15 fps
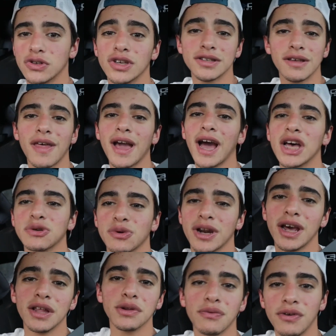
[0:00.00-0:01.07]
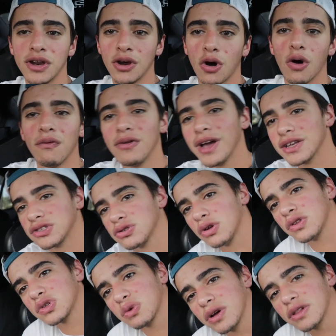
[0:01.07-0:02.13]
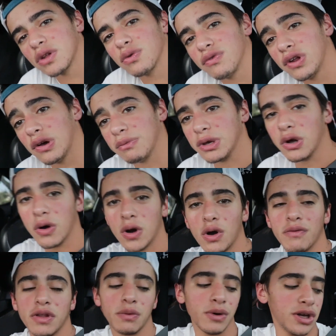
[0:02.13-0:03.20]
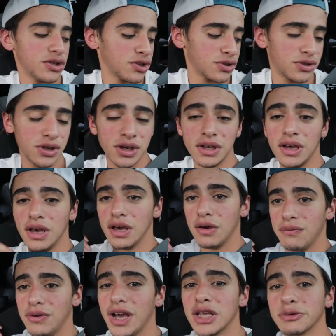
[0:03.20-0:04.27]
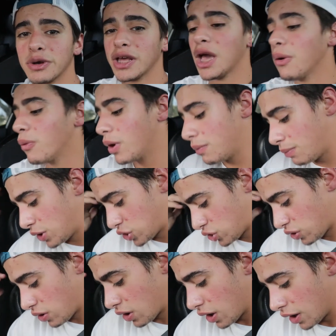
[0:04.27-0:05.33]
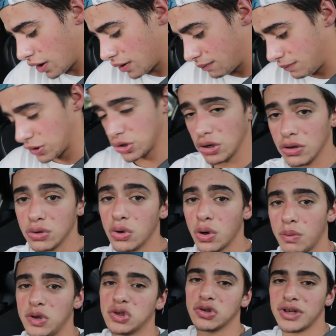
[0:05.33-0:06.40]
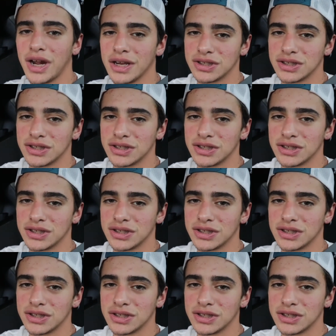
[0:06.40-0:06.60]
just like that, guys, we're gonna end the video. Hopefully you guys enjoyed this quick little video of me going over the racing seat. If you guys want to get one, make sure to do your research. Like I